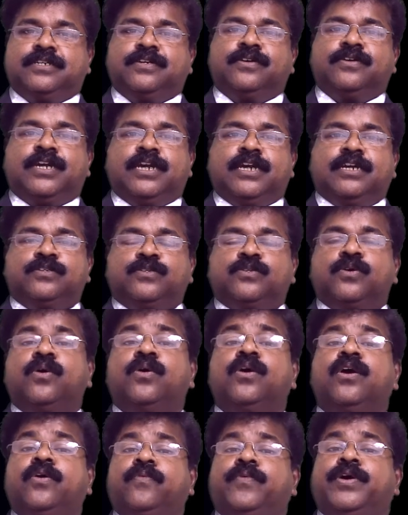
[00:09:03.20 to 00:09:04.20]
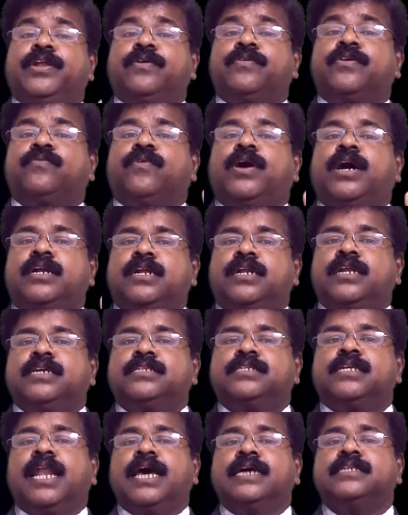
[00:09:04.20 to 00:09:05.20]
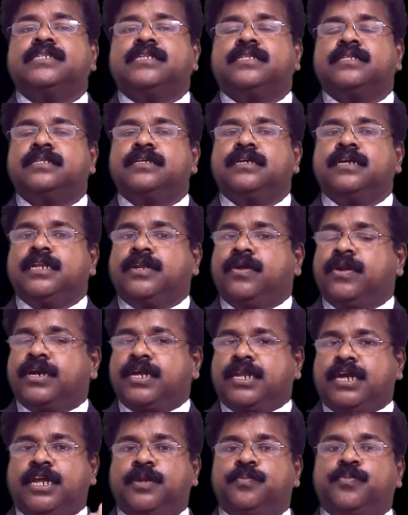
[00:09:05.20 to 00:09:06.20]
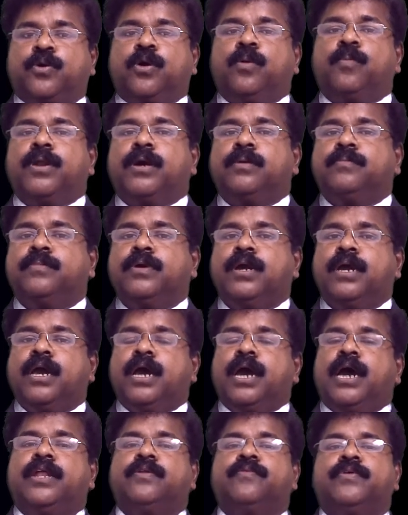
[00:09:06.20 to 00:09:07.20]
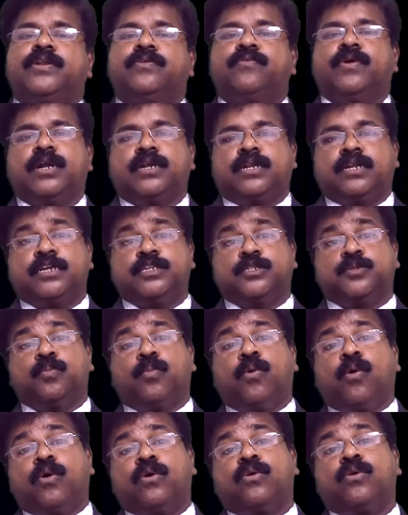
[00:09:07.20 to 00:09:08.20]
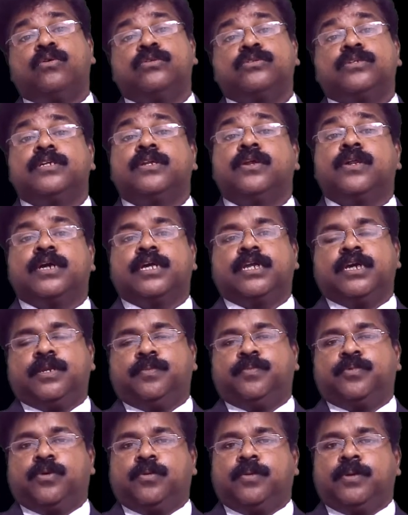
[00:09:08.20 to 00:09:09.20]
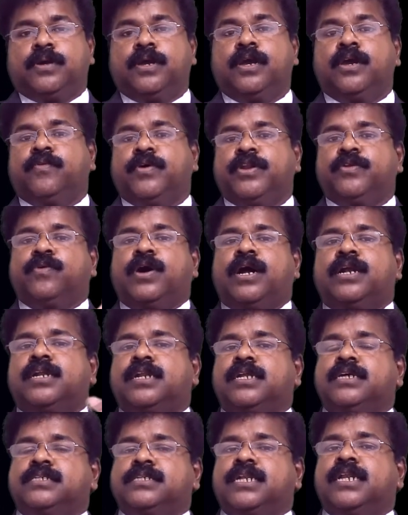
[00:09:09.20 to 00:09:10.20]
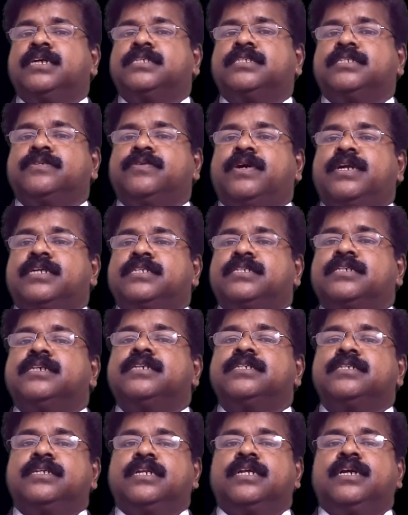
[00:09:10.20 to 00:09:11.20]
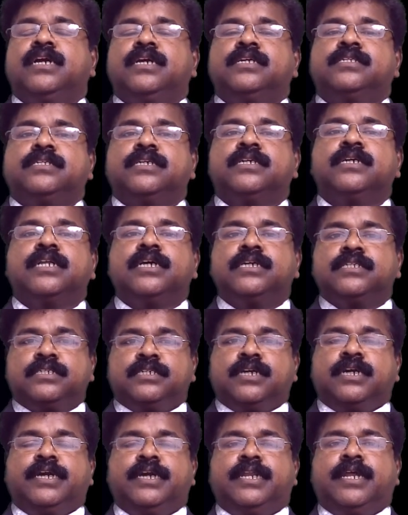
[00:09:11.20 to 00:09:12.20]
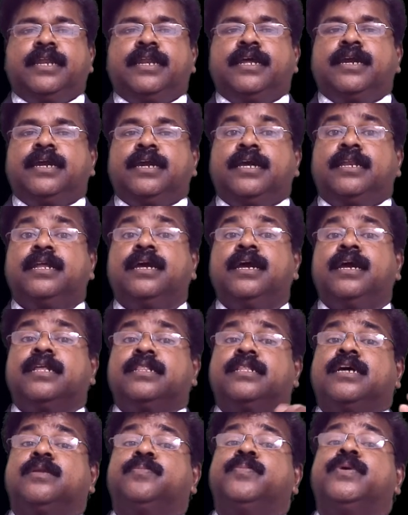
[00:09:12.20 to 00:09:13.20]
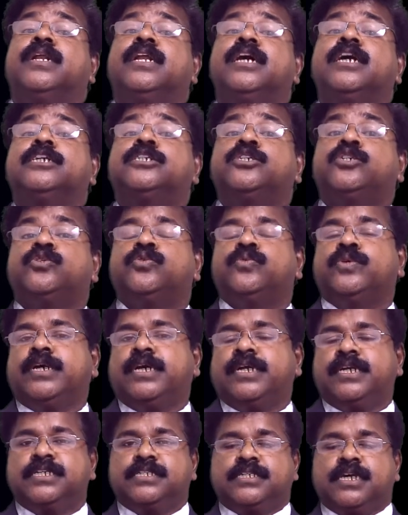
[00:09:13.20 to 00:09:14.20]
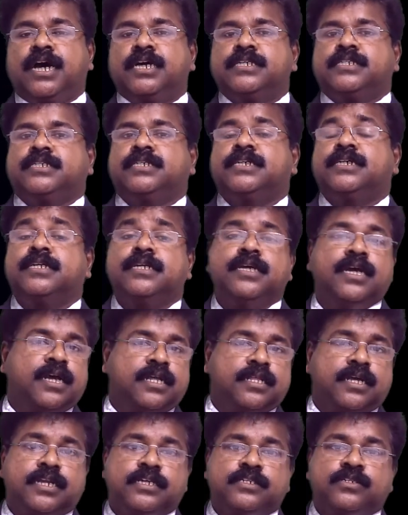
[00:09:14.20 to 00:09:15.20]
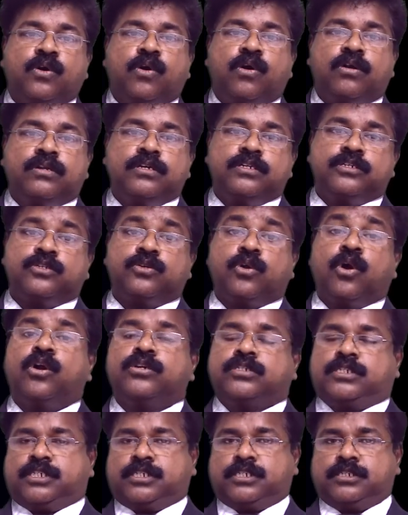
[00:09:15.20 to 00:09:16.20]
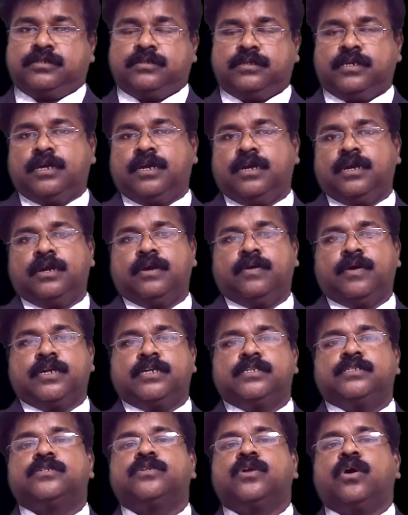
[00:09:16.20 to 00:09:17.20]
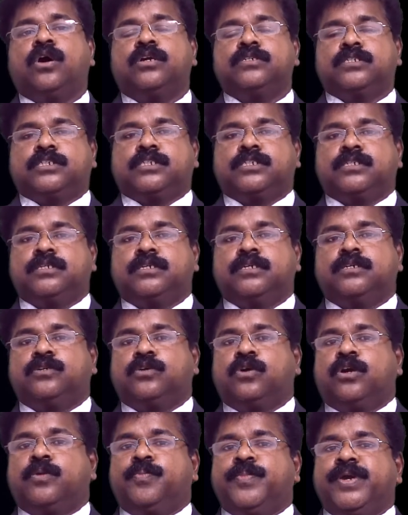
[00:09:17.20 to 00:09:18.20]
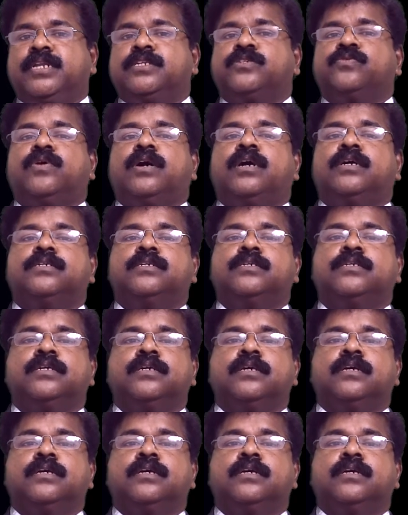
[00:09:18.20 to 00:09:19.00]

Okay, so whenever water is less, it will create problem, and when water is more also it will create problem. When water is less, water scarcity is increasing again and again. That may leads to a disaster that is called a drought. What is drought? Drought means what?